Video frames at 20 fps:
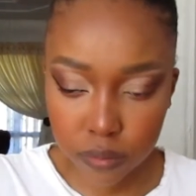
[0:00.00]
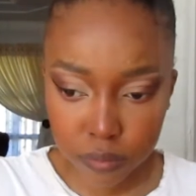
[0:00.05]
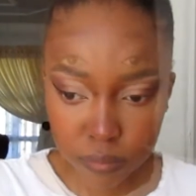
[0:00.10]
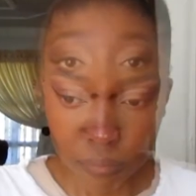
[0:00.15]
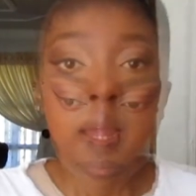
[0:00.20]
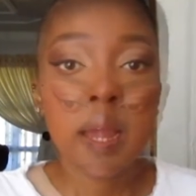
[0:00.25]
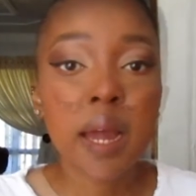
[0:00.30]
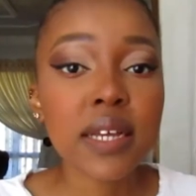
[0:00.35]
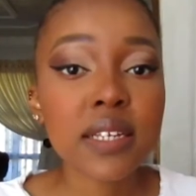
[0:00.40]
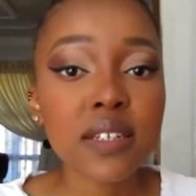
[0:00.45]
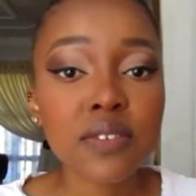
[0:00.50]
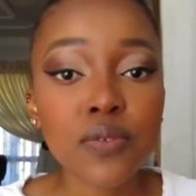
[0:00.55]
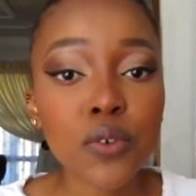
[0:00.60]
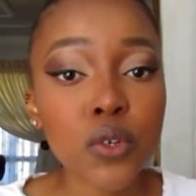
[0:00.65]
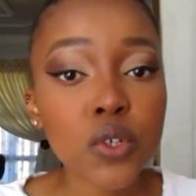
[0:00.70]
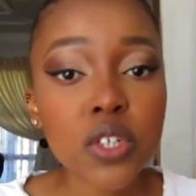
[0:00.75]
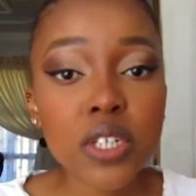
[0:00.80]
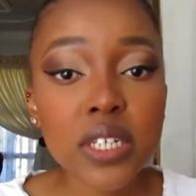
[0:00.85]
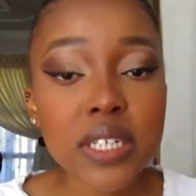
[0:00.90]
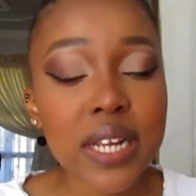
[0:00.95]
Guys,
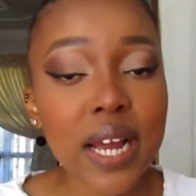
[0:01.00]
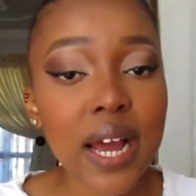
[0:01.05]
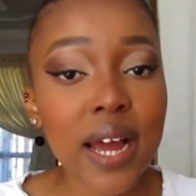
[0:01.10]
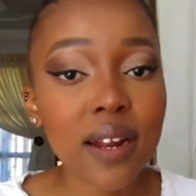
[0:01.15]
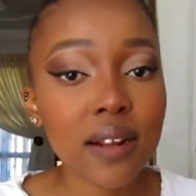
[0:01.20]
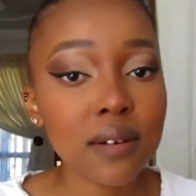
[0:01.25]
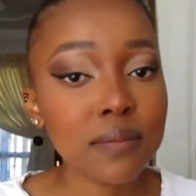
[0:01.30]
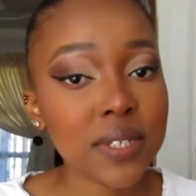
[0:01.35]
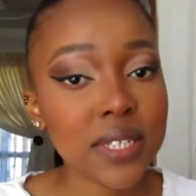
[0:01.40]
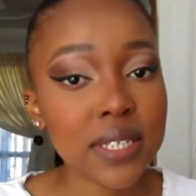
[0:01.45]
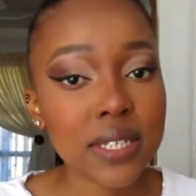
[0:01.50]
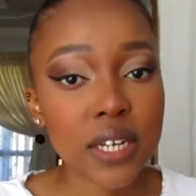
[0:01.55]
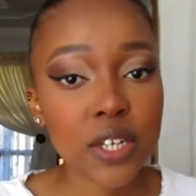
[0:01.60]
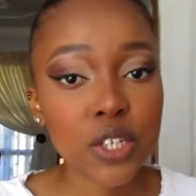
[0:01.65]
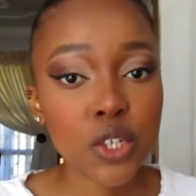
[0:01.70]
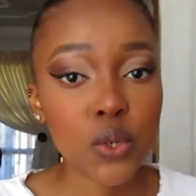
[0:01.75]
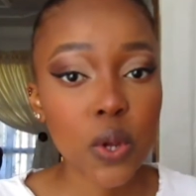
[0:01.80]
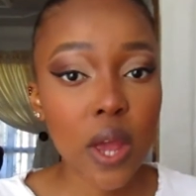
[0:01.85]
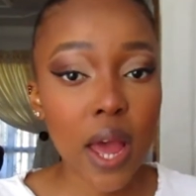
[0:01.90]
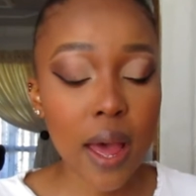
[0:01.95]
unfortunately eyeliner mistakes
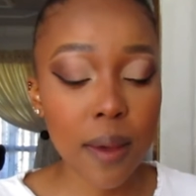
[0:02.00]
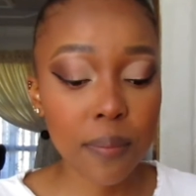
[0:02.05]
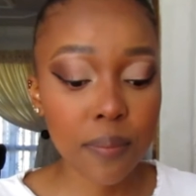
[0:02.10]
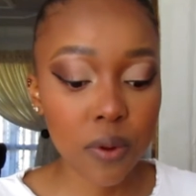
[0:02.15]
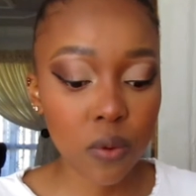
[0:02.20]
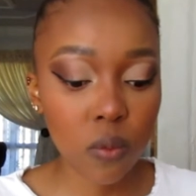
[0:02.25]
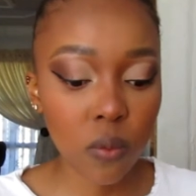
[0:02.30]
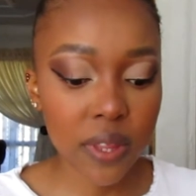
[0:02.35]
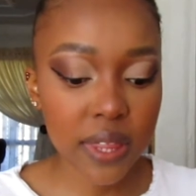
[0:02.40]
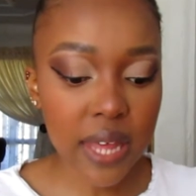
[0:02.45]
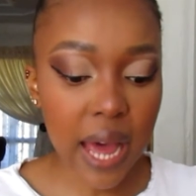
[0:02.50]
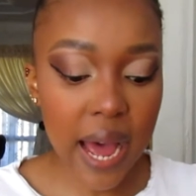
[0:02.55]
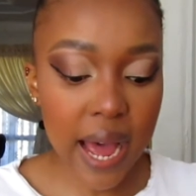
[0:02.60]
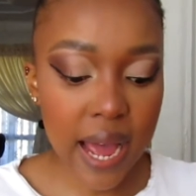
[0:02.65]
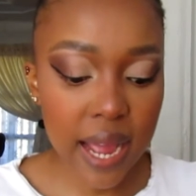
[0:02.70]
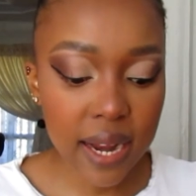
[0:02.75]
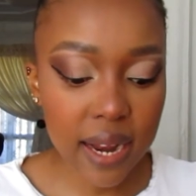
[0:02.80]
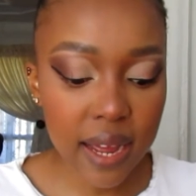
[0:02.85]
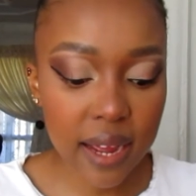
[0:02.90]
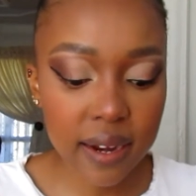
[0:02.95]
do happen. With
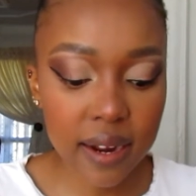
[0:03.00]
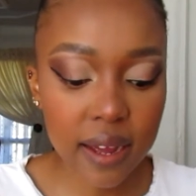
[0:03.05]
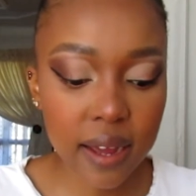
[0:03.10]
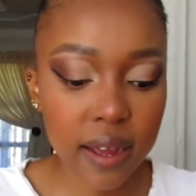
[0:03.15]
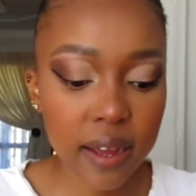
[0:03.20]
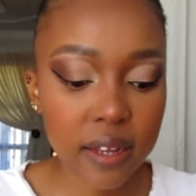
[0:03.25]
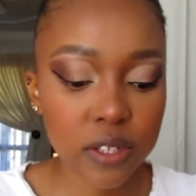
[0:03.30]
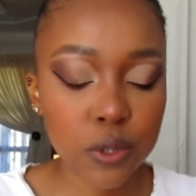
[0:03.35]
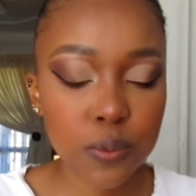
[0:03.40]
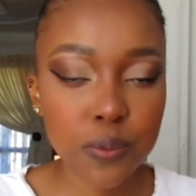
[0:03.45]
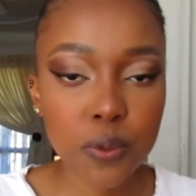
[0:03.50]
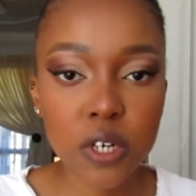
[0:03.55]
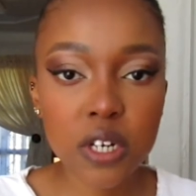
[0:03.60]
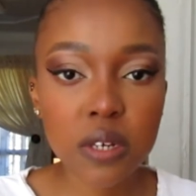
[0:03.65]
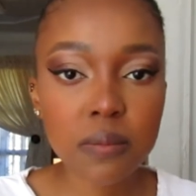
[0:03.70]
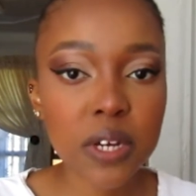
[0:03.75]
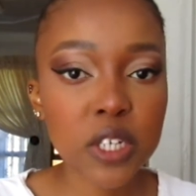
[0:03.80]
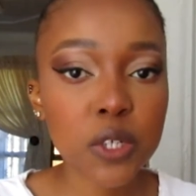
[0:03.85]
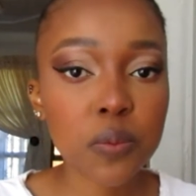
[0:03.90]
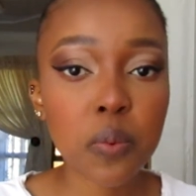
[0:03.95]
eyeliner, it's pretty
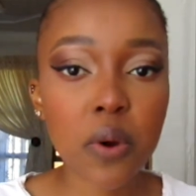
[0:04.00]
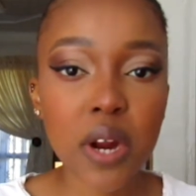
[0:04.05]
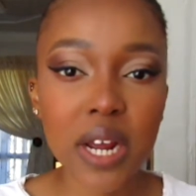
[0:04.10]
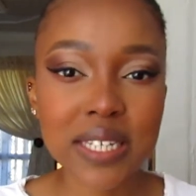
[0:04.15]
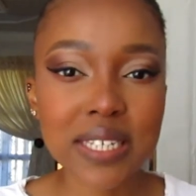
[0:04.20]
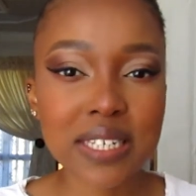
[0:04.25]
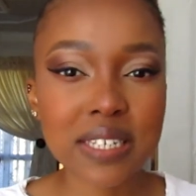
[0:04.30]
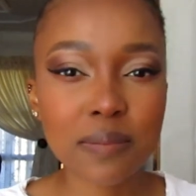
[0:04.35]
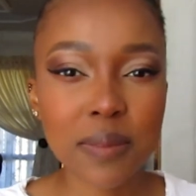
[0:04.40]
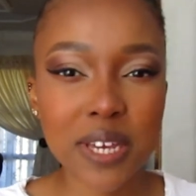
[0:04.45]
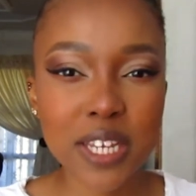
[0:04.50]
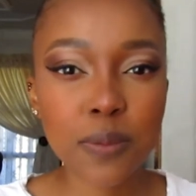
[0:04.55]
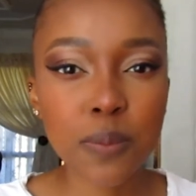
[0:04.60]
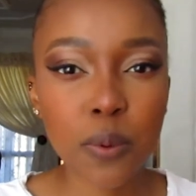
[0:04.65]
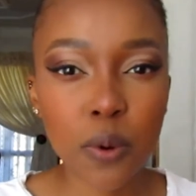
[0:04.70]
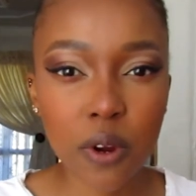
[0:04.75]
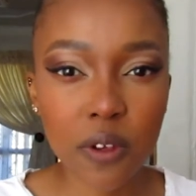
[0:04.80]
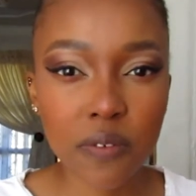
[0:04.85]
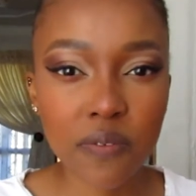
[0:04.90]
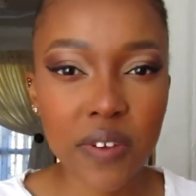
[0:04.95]
much practice makes
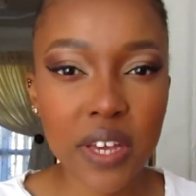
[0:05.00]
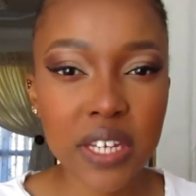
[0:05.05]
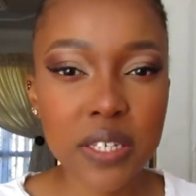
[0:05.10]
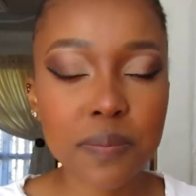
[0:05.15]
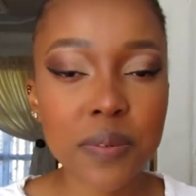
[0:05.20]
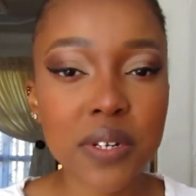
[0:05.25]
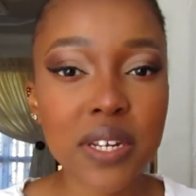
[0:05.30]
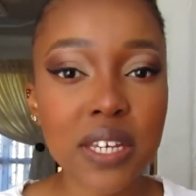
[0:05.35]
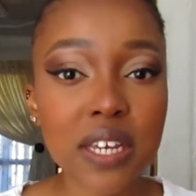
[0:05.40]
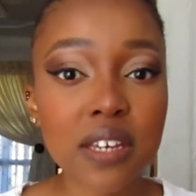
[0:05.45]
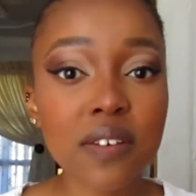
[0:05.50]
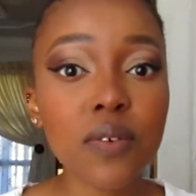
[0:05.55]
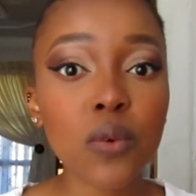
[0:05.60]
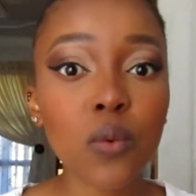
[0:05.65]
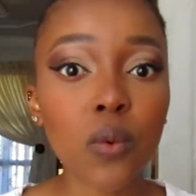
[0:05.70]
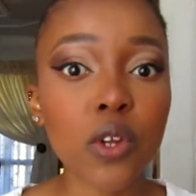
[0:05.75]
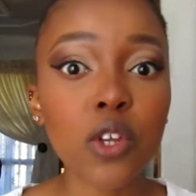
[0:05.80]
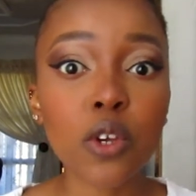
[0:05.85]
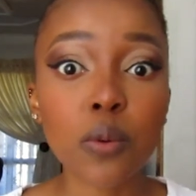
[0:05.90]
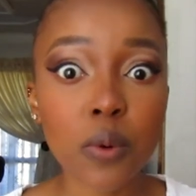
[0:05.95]
perfect, but even
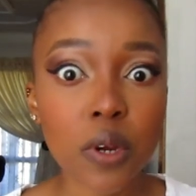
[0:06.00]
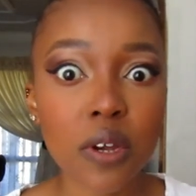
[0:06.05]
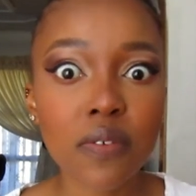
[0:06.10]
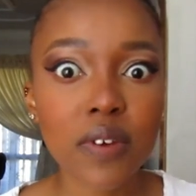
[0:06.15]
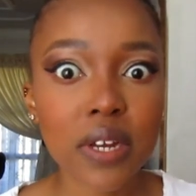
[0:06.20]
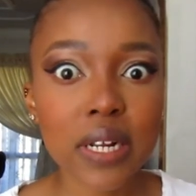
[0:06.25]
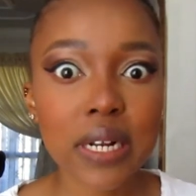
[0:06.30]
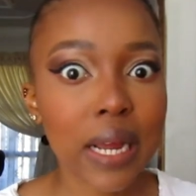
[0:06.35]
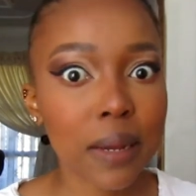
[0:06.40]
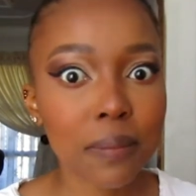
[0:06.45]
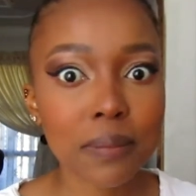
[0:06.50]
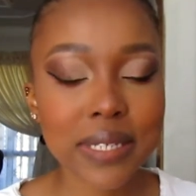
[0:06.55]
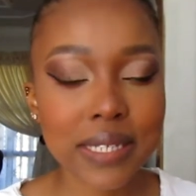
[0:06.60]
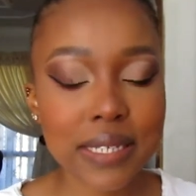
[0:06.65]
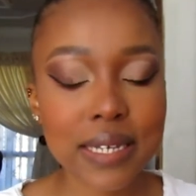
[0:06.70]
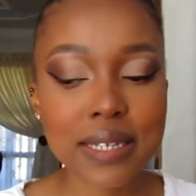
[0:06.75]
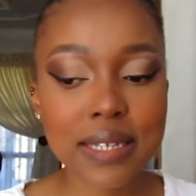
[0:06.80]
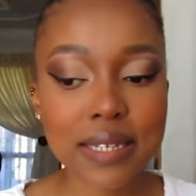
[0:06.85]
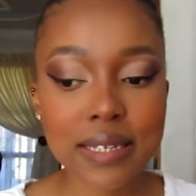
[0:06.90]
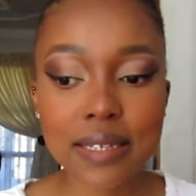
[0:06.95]
when you're perfect, like,
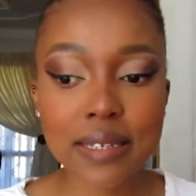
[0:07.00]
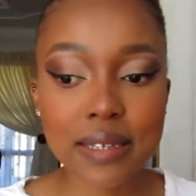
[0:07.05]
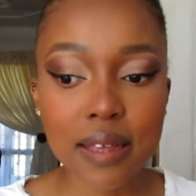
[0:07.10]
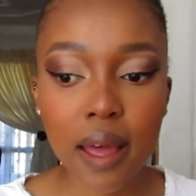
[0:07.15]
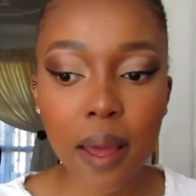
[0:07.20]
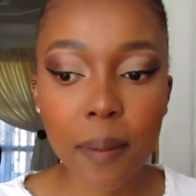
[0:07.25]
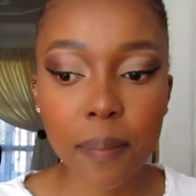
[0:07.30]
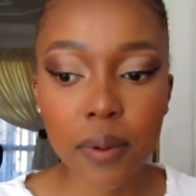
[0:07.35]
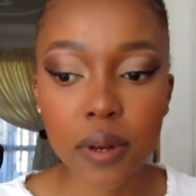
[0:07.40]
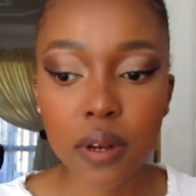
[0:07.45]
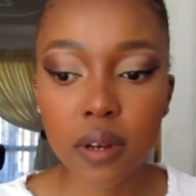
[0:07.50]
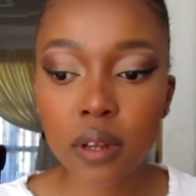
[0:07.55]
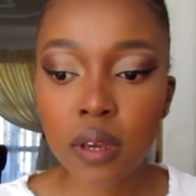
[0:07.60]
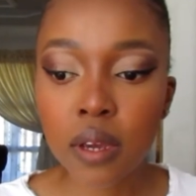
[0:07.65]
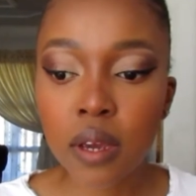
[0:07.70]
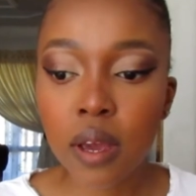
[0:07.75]
mistakes can still happen.